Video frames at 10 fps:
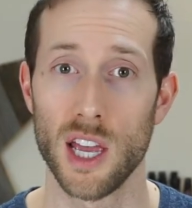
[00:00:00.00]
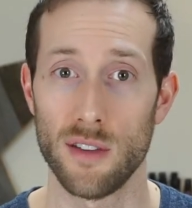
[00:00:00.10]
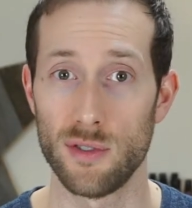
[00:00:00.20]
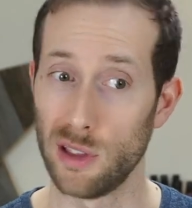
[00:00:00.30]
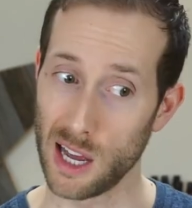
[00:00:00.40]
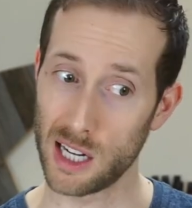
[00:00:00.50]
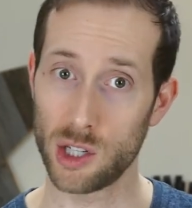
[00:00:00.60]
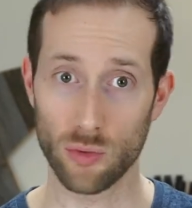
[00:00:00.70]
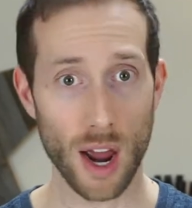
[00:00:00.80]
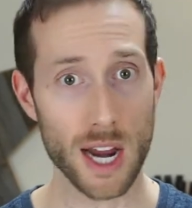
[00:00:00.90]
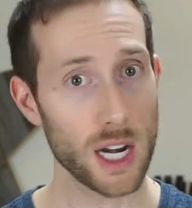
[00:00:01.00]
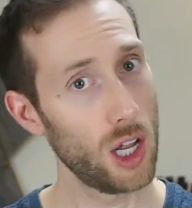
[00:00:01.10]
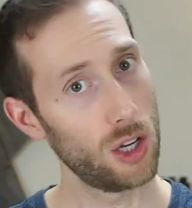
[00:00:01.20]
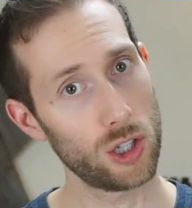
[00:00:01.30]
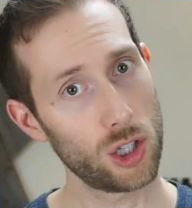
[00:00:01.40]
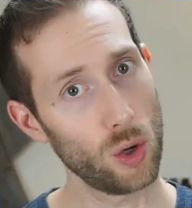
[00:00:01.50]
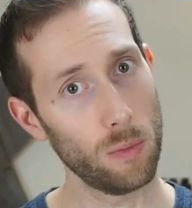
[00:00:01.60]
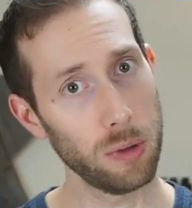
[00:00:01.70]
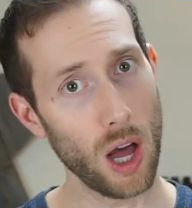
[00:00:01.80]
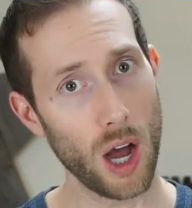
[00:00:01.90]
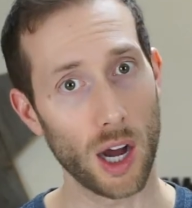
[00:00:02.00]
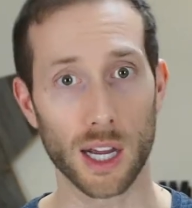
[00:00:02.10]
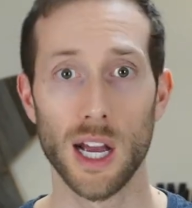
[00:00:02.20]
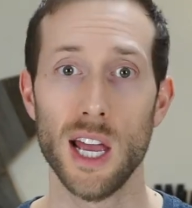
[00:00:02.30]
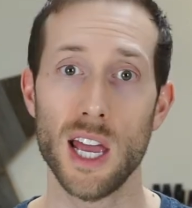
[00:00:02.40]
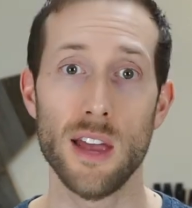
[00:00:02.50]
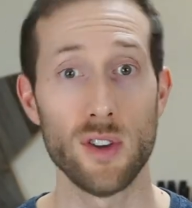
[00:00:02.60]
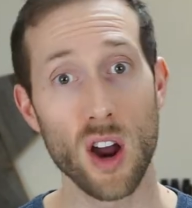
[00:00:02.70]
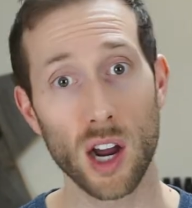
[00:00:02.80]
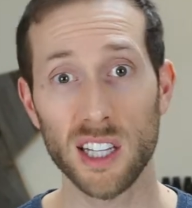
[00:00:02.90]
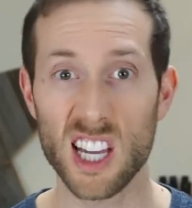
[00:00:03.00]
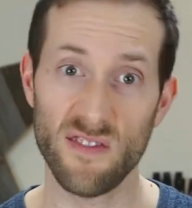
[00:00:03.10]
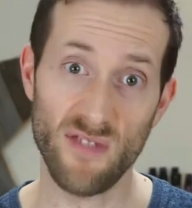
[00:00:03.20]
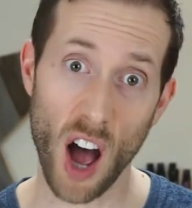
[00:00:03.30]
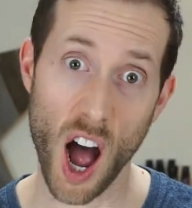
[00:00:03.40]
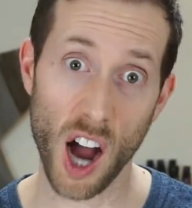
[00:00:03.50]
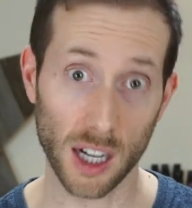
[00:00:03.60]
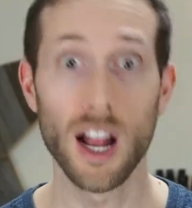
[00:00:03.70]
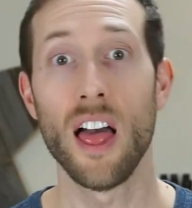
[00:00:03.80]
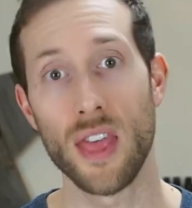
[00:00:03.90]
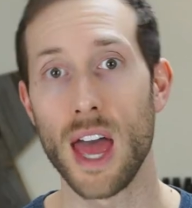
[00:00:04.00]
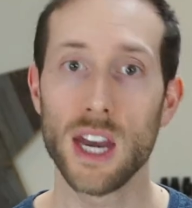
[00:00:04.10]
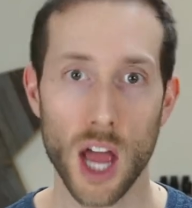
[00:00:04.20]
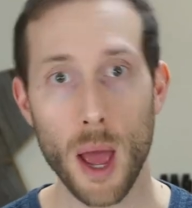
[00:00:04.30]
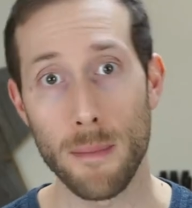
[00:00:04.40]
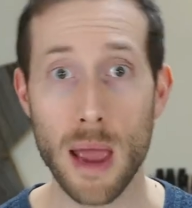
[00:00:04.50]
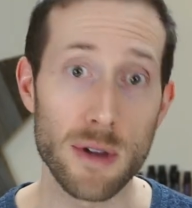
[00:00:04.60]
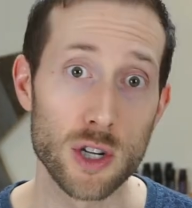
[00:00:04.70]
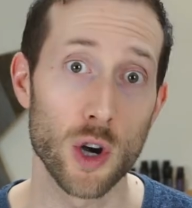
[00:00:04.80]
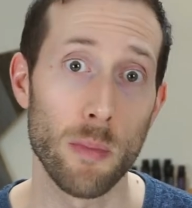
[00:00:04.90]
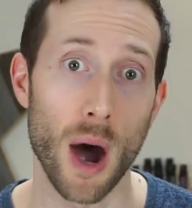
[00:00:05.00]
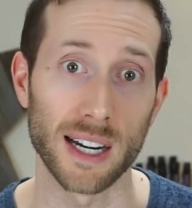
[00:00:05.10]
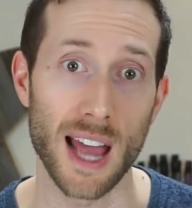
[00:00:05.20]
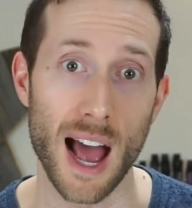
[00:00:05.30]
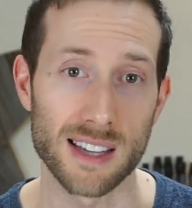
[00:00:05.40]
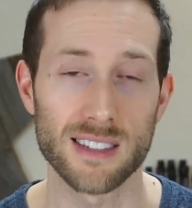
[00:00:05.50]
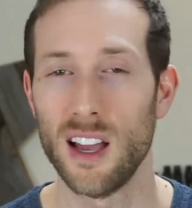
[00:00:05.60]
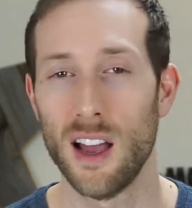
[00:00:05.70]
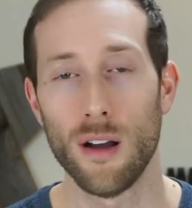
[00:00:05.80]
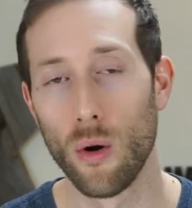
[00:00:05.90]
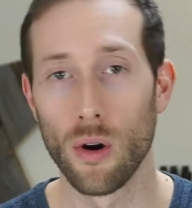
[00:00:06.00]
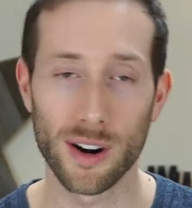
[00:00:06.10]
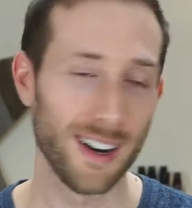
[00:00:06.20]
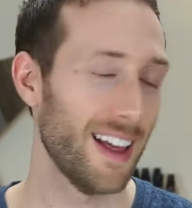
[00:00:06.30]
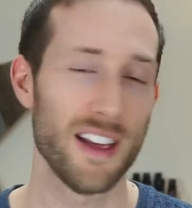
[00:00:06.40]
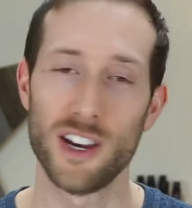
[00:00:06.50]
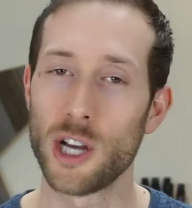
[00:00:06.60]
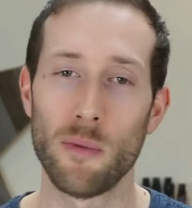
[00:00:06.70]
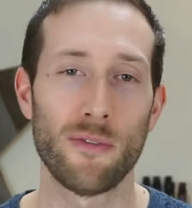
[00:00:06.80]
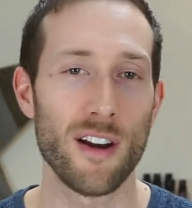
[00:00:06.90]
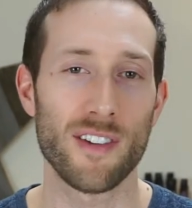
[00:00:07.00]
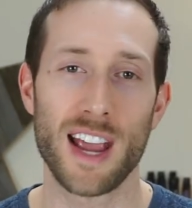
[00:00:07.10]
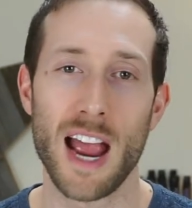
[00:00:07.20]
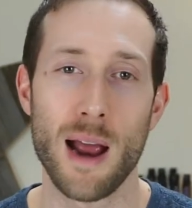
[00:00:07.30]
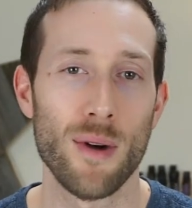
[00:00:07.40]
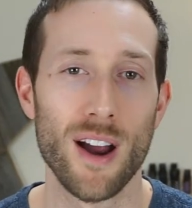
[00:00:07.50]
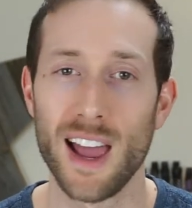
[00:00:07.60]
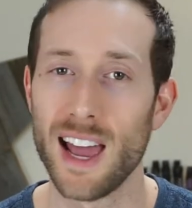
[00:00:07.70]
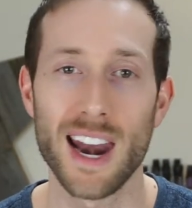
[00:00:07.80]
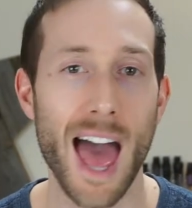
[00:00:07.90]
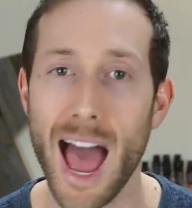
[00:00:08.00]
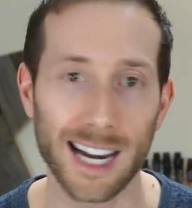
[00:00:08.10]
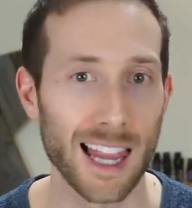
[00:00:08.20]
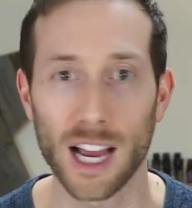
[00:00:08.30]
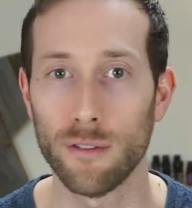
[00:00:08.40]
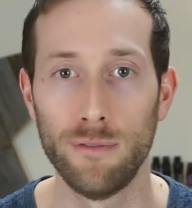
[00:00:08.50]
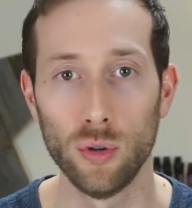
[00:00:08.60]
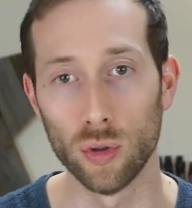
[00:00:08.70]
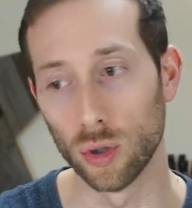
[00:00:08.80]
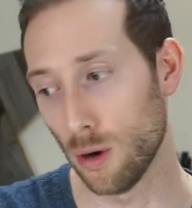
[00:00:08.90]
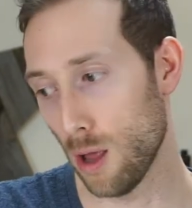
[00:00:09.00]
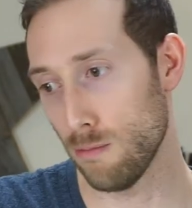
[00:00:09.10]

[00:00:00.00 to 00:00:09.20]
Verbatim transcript: If you like to write, do a blog. If you're ugly as then maybe do a podcast. Or jump in front of a camera and act like a fool.